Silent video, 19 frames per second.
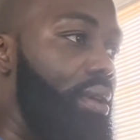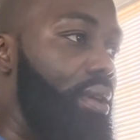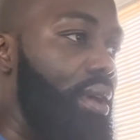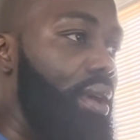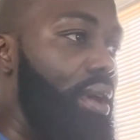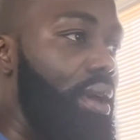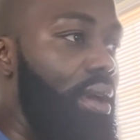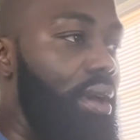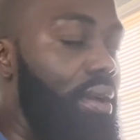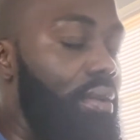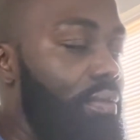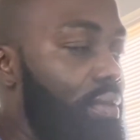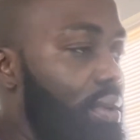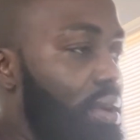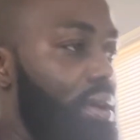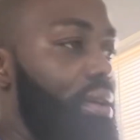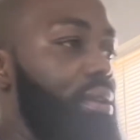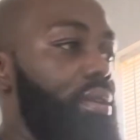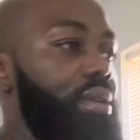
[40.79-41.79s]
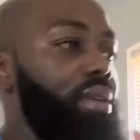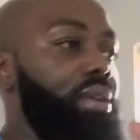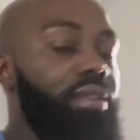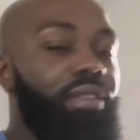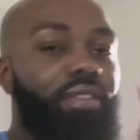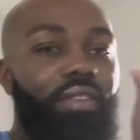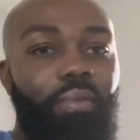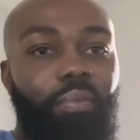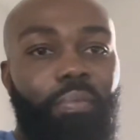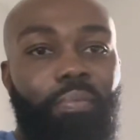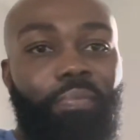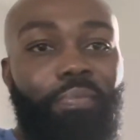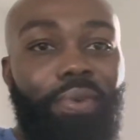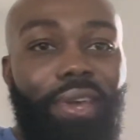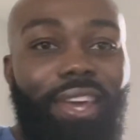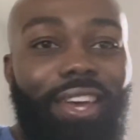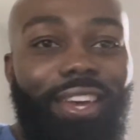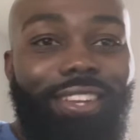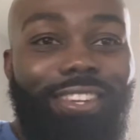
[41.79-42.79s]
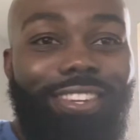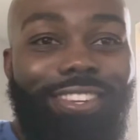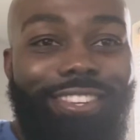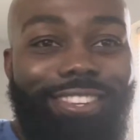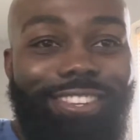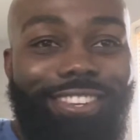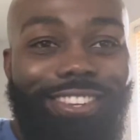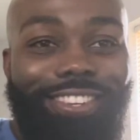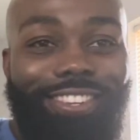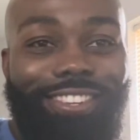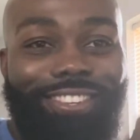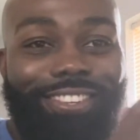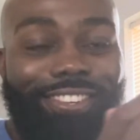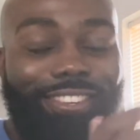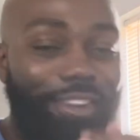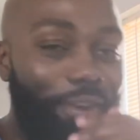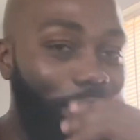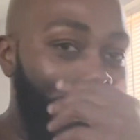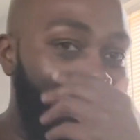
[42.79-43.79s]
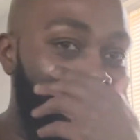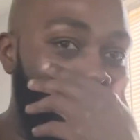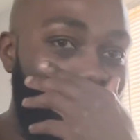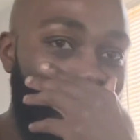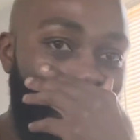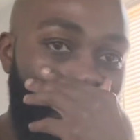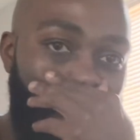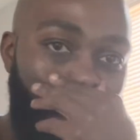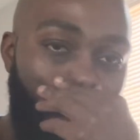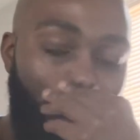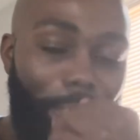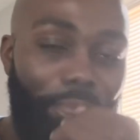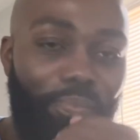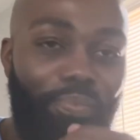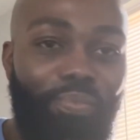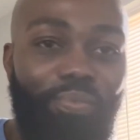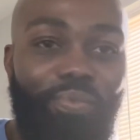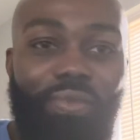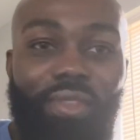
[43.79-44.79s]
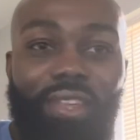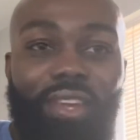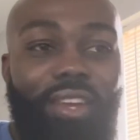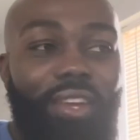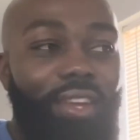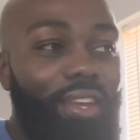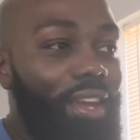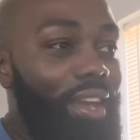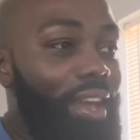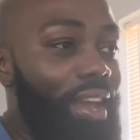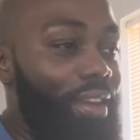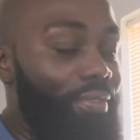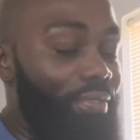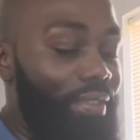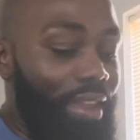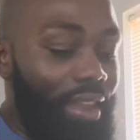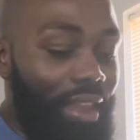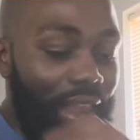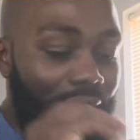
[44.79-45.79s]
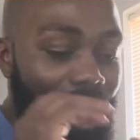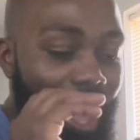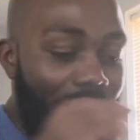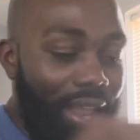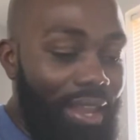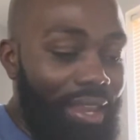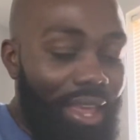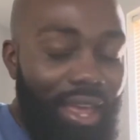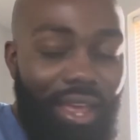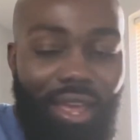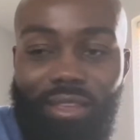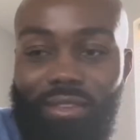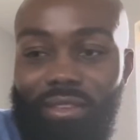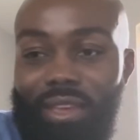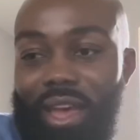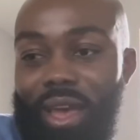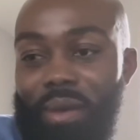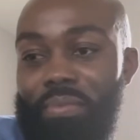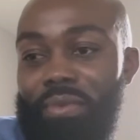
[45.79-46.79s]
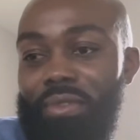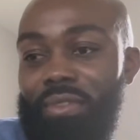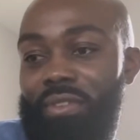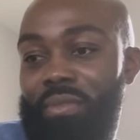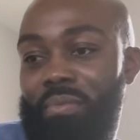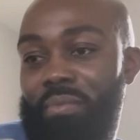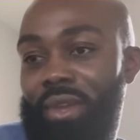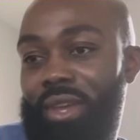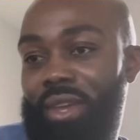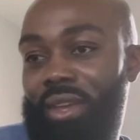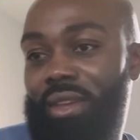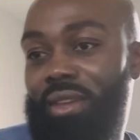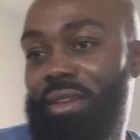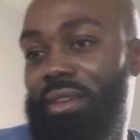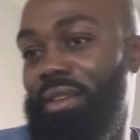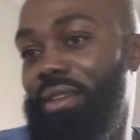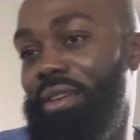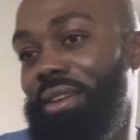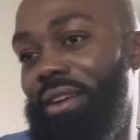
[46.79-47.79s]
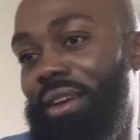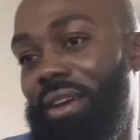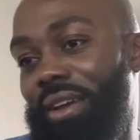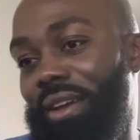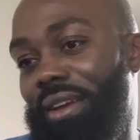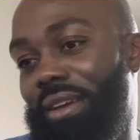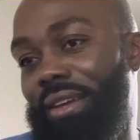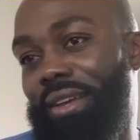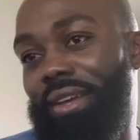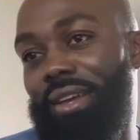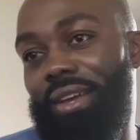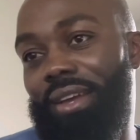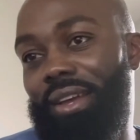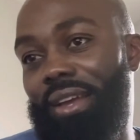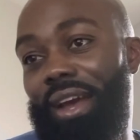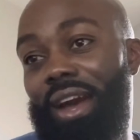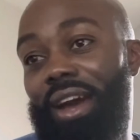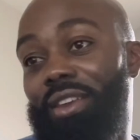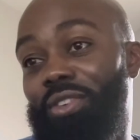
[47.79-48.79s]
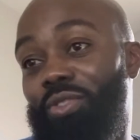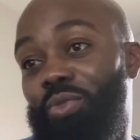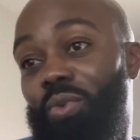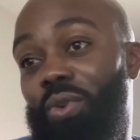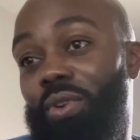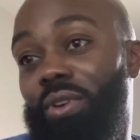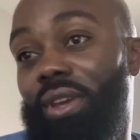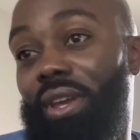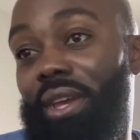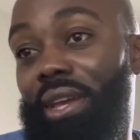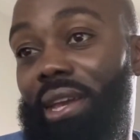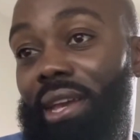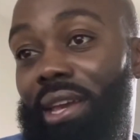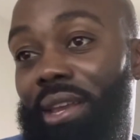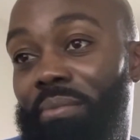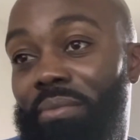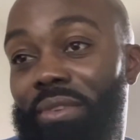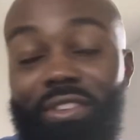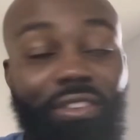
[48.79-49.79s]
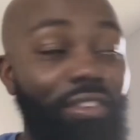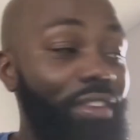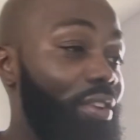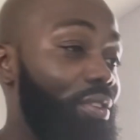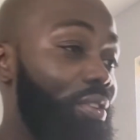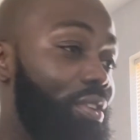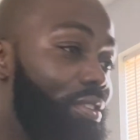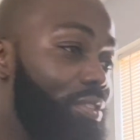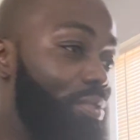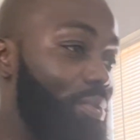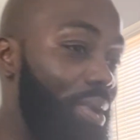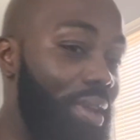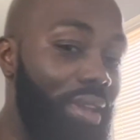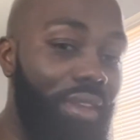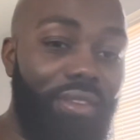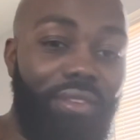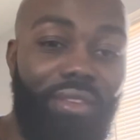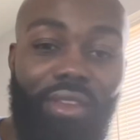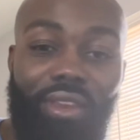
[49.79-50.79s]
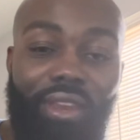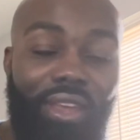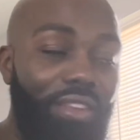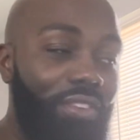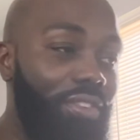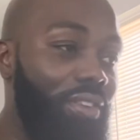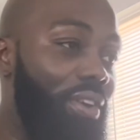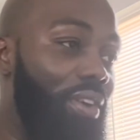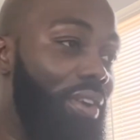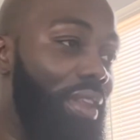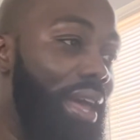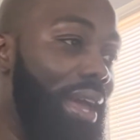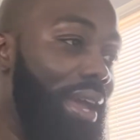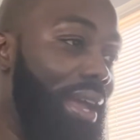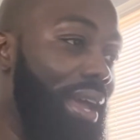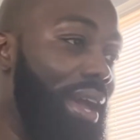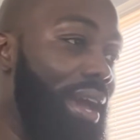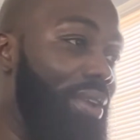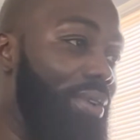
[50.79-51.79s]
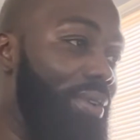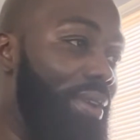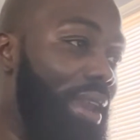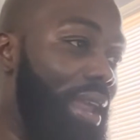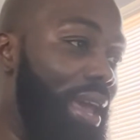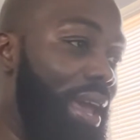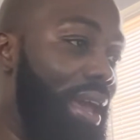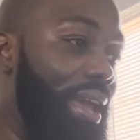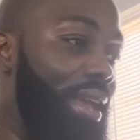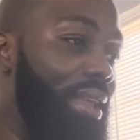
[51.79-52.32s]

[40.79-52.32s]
I have some big decisions coming up. I have a lot that has happened to me. God is working in mysterious ways, and that's all I got on that.